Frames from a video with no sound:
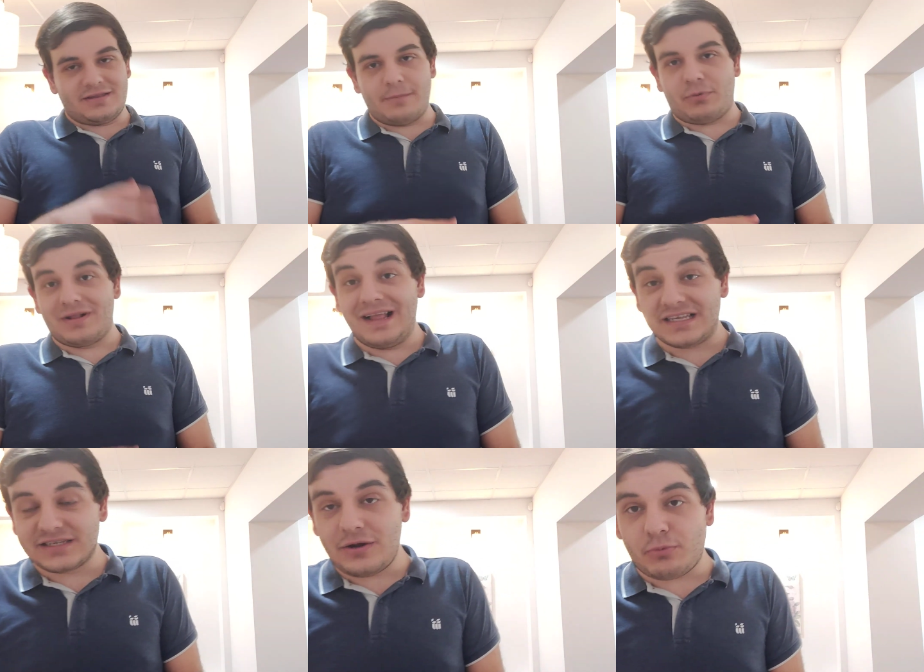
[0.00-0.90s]
tempered
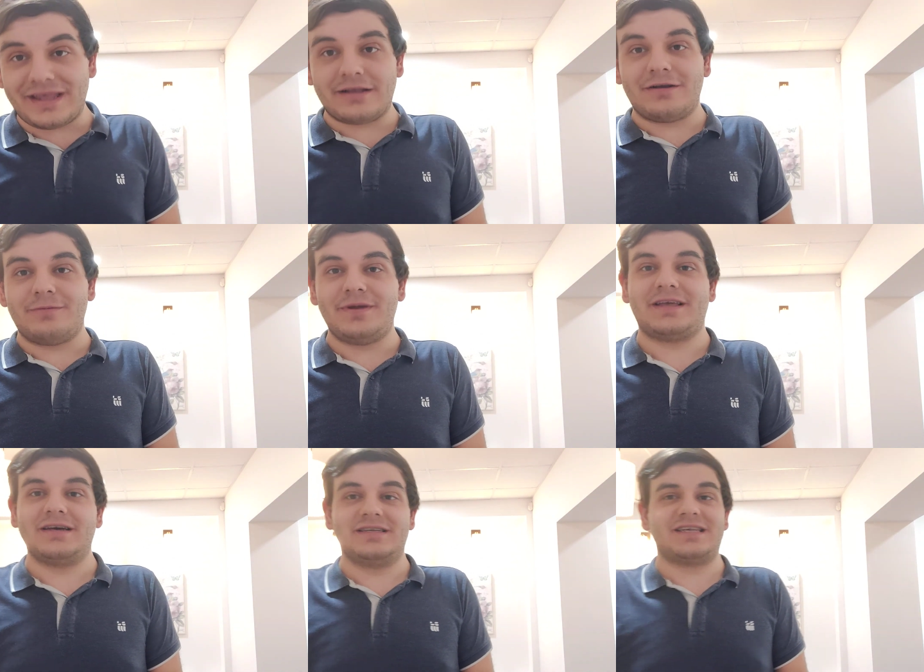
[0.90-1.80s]
glass screen protector,
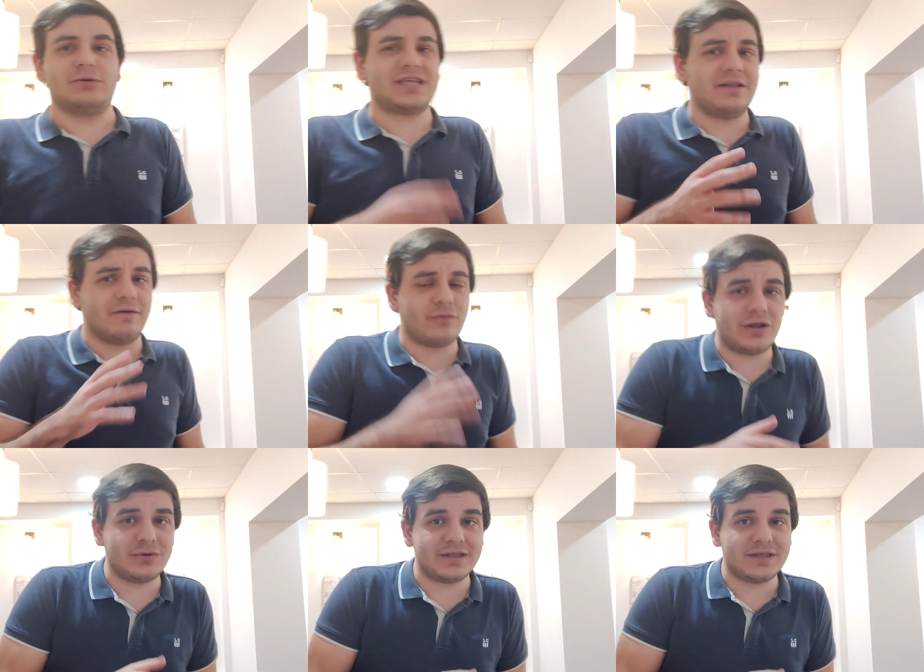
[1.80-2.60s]
because I was kind of afraid